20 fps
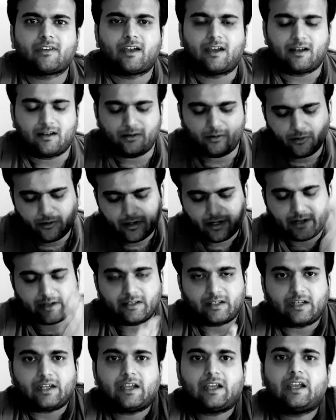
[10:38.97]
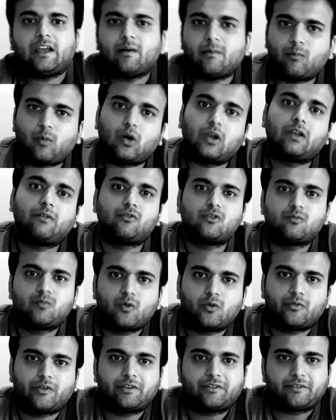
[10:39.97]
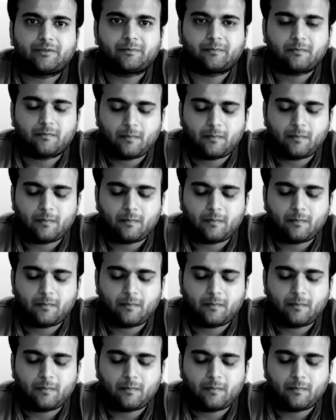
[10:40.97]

and look at Bollywood movies.